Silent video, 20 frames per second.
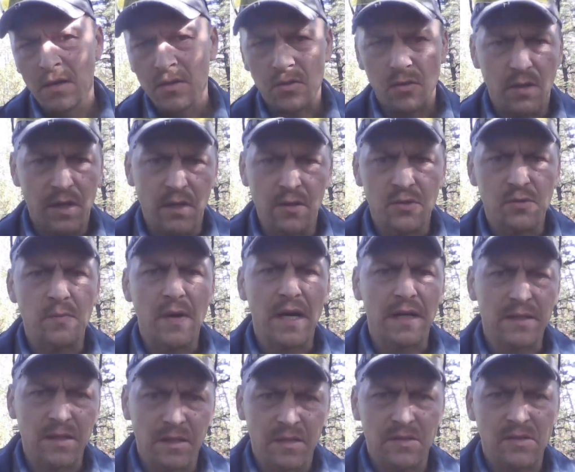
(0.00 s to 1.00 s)
So he goes
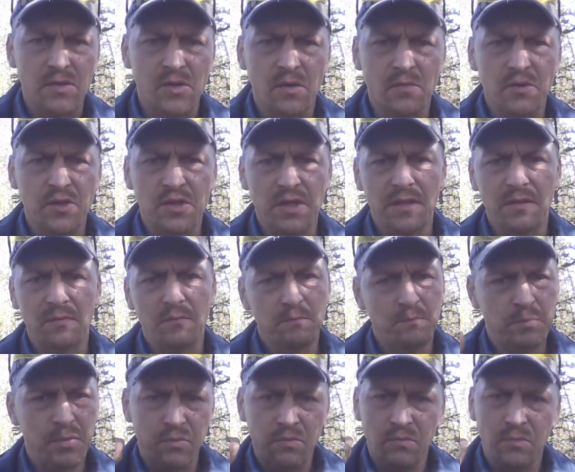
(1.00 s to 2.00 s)
back down the snow machine and
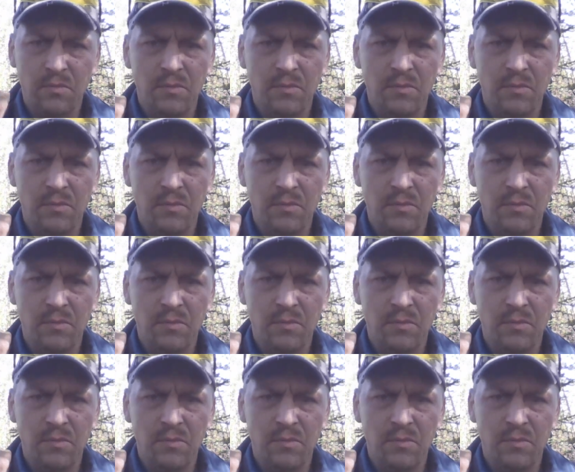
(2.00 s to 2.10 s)
phew,